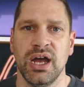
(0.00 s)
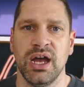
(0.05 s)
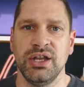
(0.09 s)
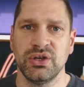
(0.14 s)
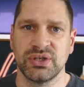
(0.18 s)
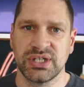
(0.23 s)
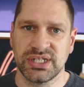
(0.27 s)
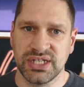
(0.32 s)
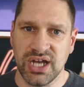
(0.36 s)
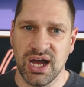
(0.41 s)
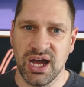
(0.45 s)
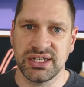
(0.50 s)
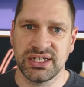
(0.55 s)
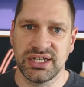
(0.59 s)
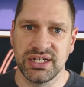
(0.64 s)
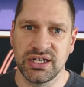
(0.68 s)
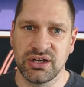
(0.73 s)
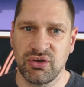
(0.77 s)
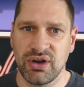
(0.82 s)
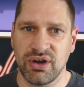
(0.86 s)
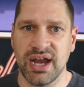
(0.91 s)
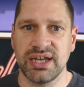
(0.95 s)
you'll start to
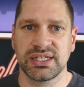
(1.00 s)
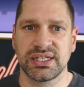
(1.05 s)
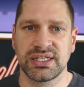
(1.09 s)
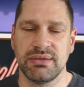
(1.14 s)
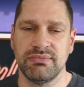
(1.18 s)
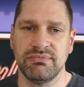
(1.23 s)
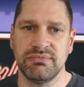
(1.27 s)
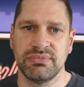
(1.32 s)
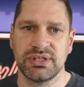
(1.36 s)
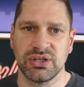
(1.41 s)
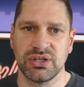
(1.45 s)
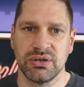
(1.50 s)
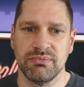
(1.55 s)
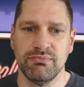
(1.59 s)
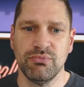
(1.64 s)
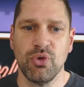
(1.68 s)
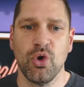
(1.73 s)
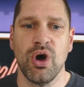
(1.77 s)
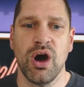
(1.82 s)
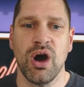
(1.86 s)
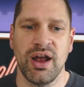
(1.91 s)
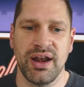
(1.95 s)
create some sort of
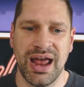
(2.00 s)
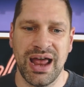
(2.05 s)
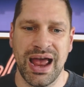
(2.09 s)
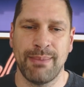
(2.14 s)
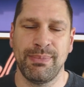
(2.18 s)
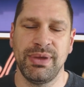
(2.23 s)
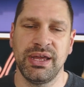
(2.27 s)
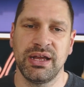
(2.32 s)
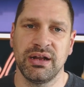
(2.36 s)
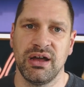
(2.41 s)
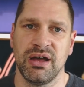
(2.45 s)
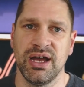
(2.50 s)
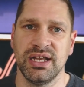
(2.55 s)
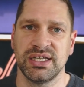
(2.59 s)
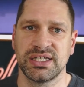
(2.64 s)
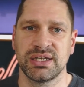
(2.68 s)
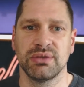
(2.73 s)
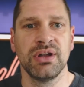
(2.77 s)
more unhappy clients.